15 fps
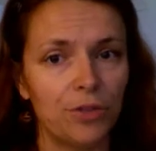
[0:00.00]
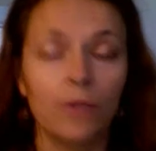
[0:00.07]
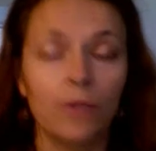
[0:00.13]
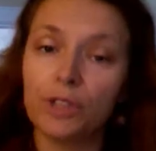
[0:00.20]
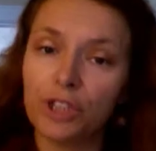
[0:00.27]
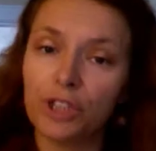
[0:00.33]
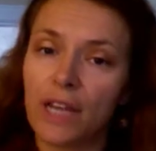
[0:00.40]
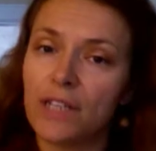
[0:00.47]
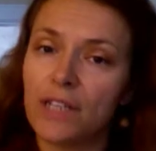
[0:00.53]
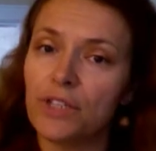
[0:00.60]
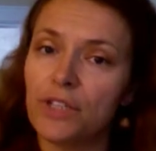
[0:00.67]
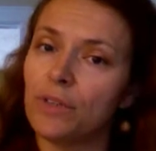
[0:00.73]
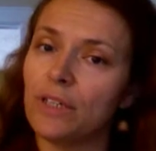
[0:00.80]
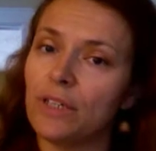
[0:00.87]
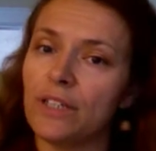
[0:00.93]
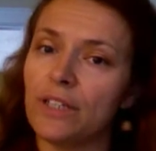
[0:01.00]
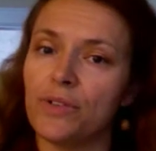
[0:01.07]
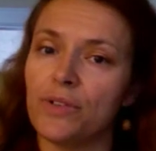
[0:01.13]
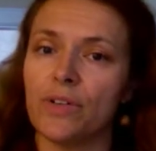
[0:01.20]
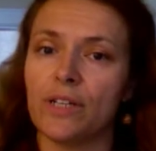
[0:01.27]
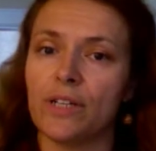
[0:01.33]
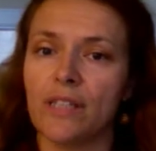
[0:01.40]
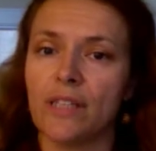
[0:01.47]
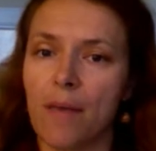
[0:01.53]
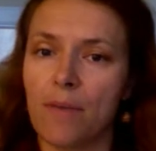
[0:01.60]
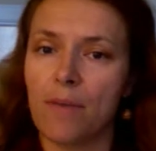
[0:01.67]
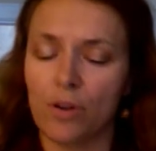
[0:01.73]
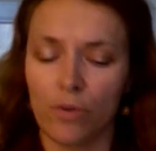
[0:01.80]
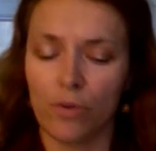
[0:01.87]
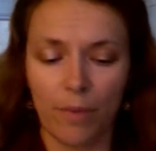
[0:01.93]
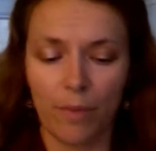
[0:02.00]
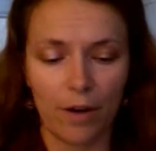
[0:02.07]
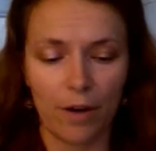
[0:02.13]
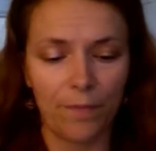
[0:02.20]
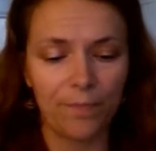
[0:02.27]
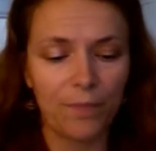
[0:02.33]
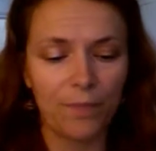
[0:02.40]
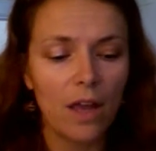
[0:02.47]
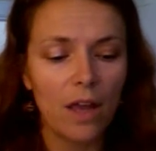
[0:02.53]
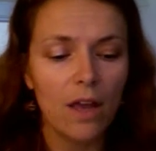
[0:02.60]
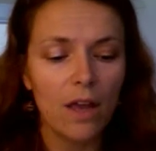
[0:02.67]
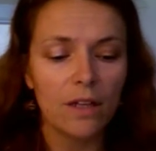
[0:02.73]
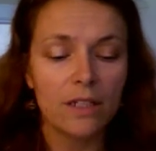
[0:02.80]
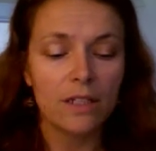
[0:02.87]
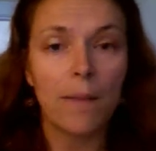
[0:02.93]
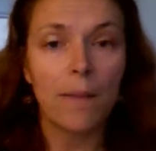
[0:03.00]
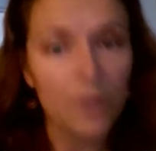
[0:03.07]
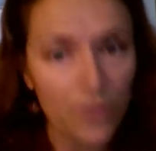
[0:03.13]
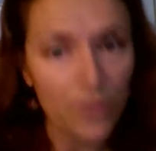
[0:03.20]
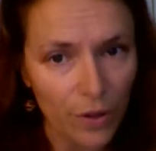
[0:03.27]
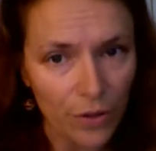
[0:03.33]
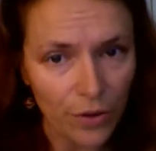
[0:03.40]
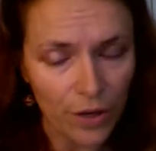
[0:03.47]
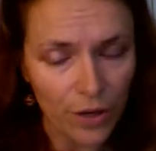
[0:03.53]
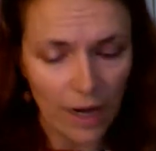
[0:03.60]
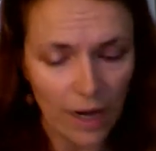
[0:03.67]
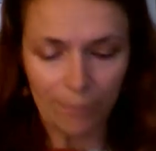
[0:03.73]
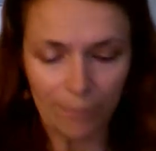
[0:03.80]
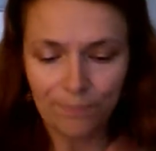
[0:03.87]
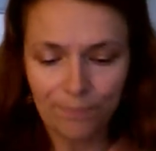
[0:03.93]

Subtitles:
in which case you would need to address them in your rebuttal. Top at 339.